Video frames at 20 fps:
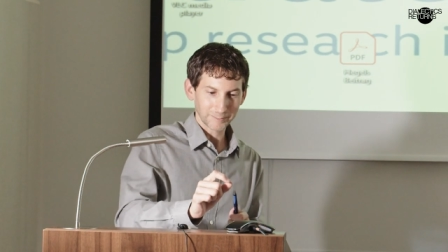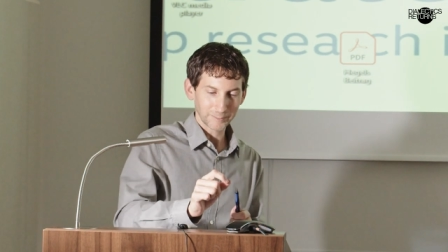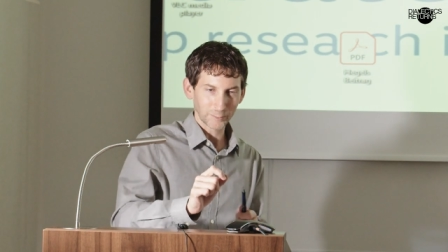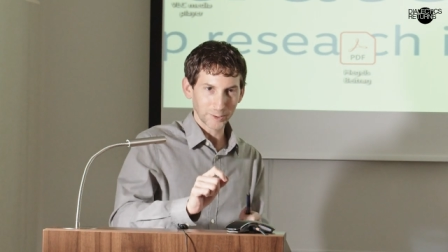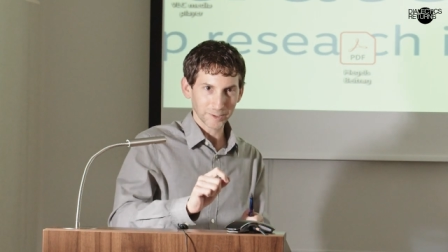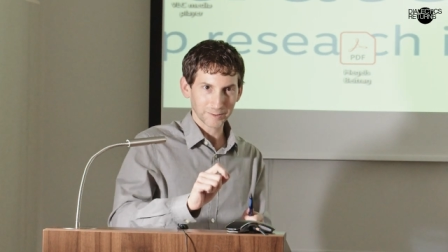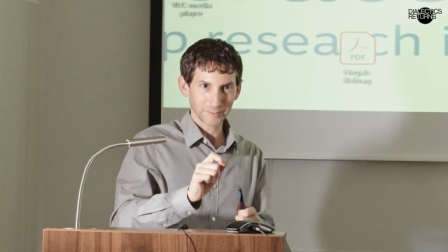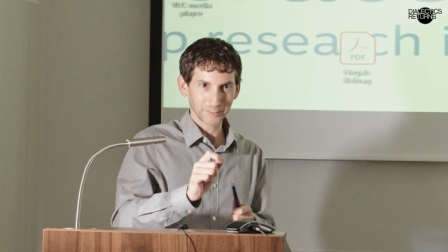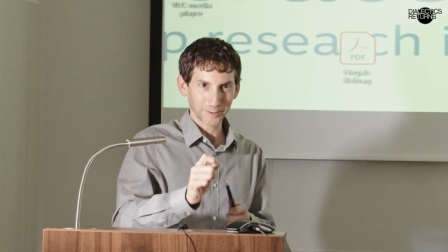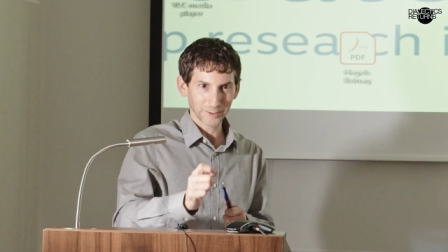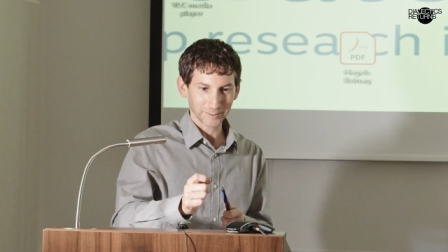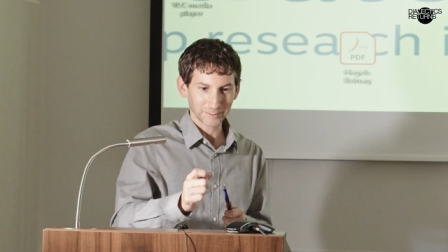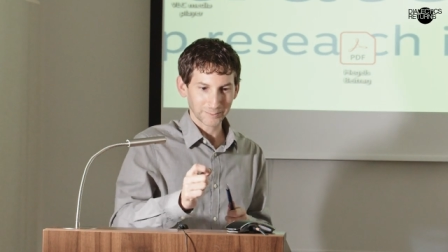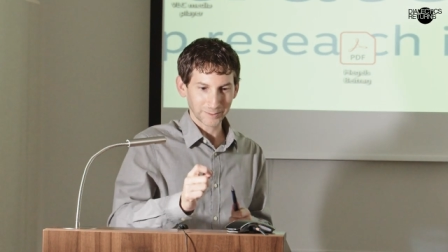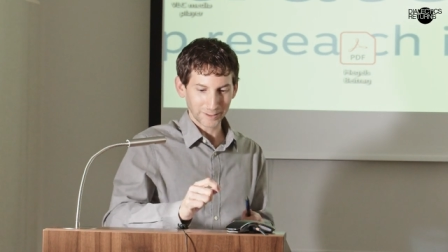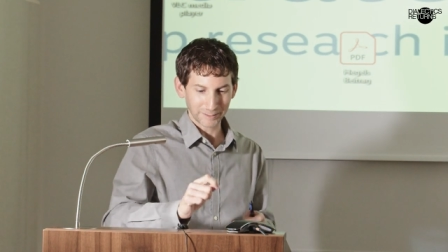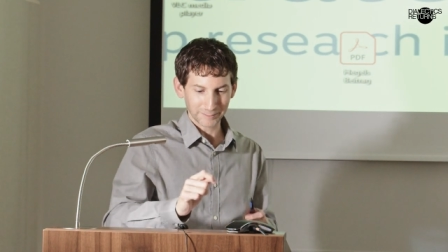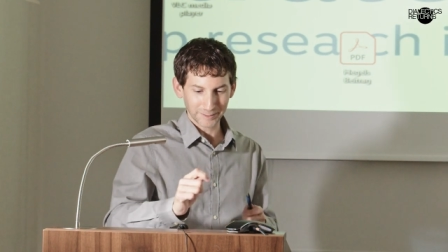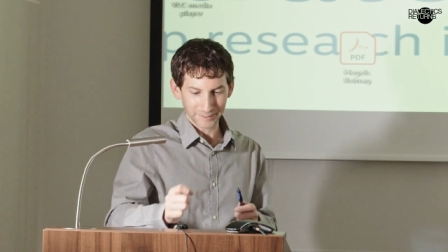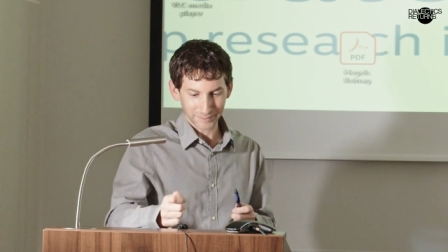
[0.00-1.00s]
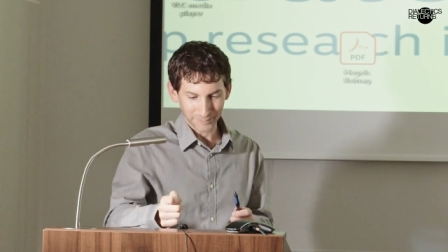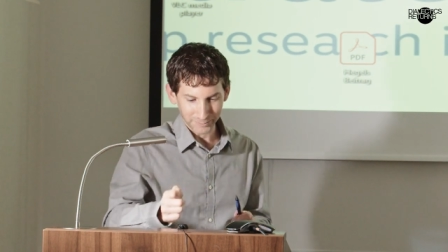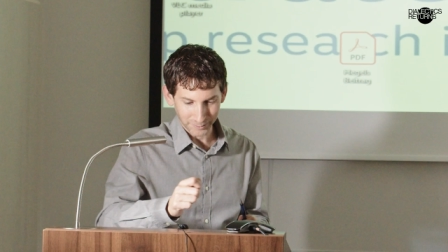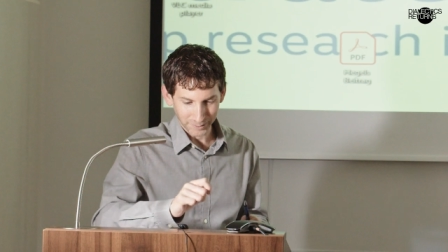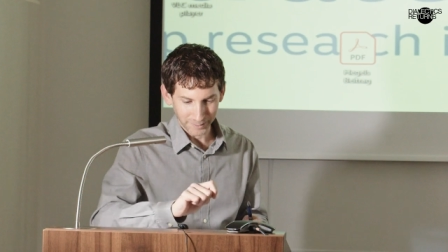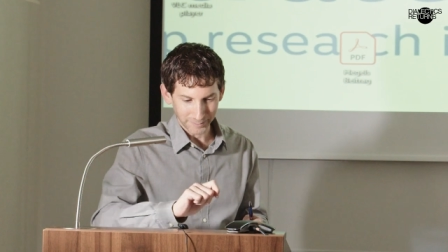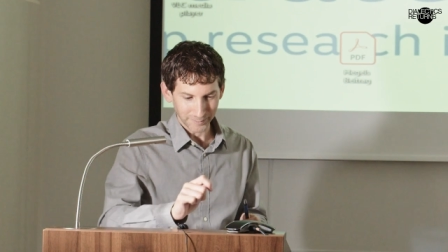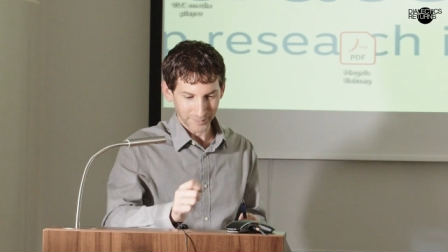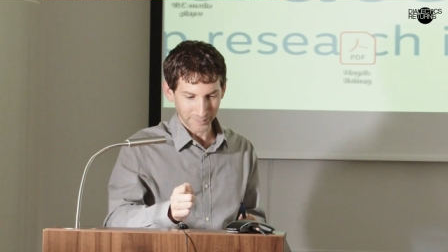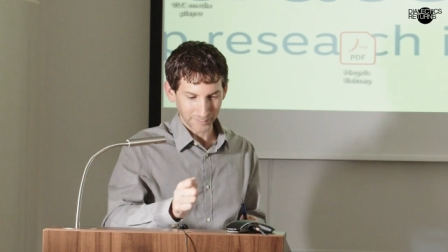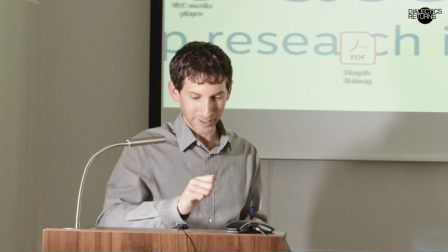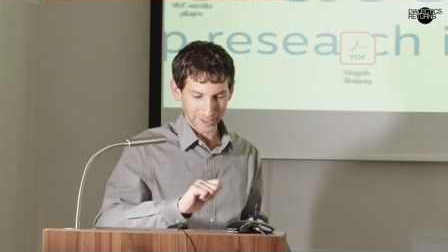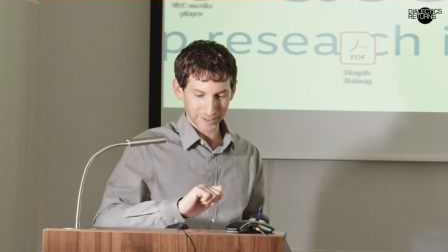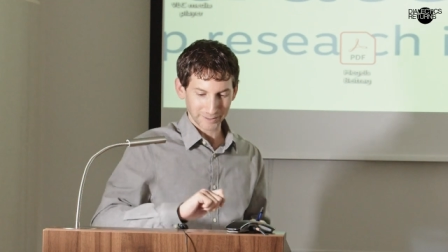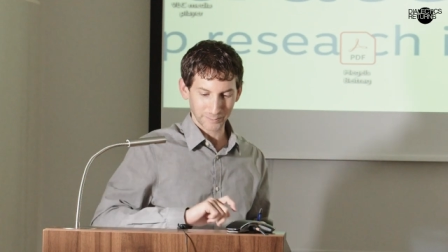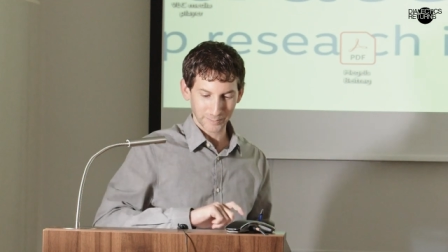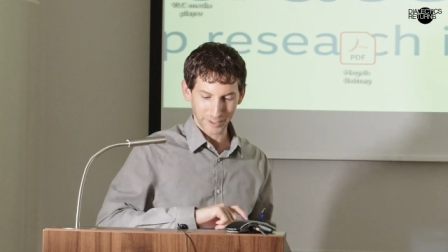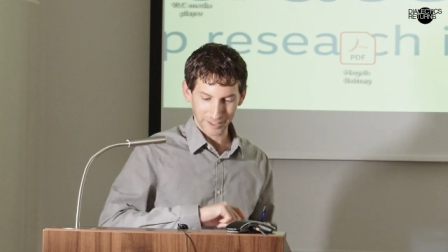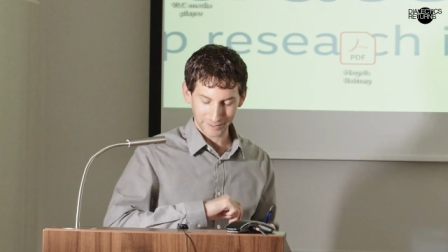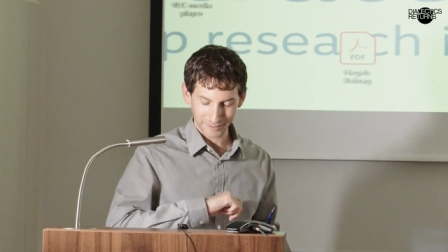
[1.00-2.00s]
what's most relevant to, work, to my
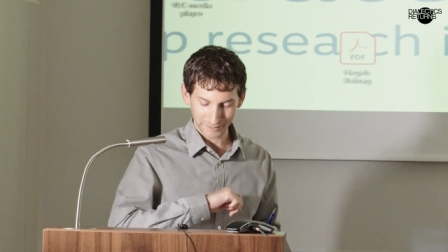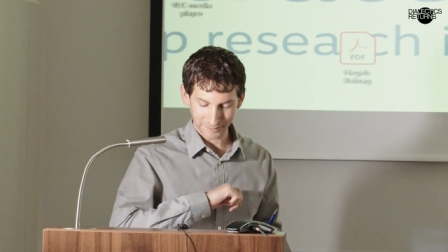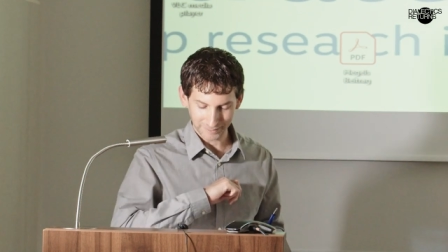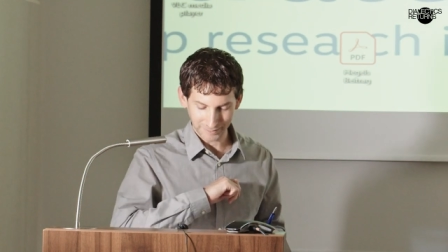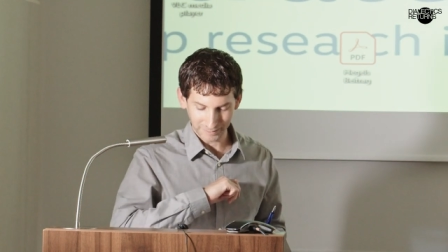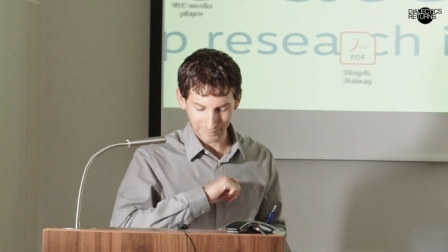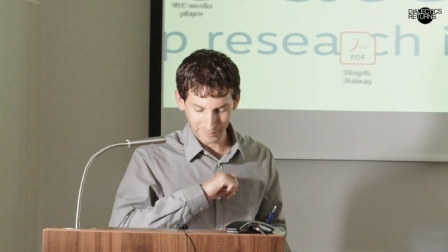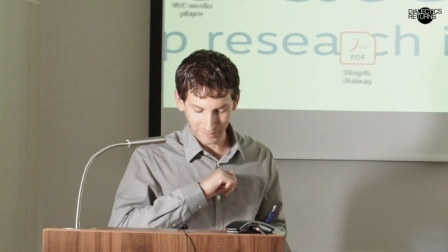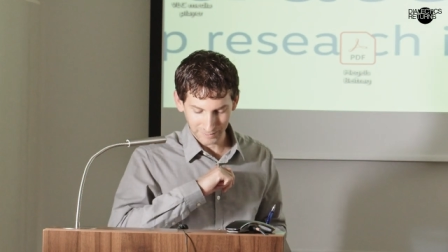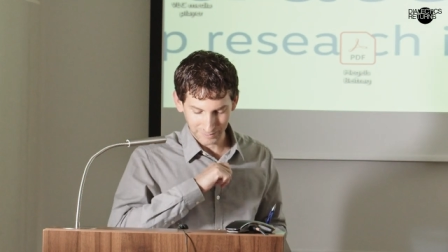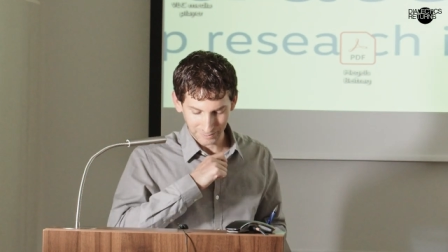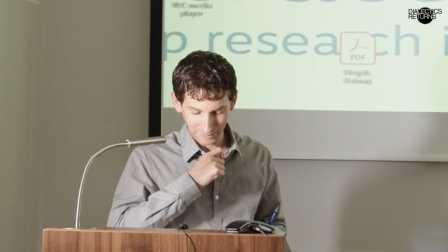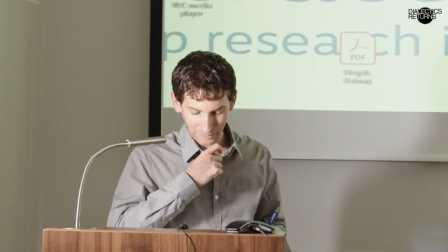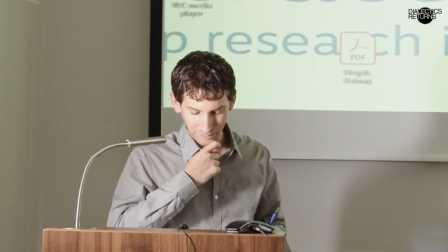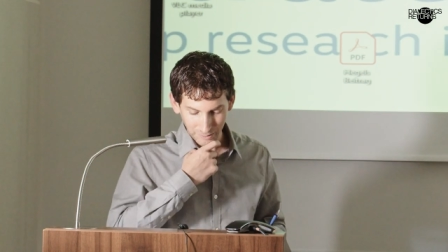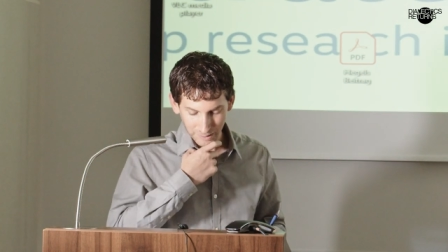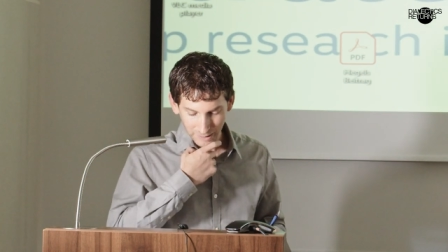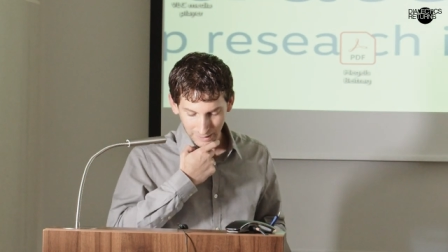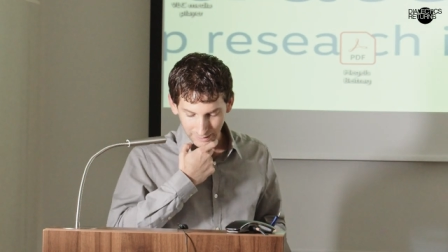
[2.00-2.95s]
comparison of the two.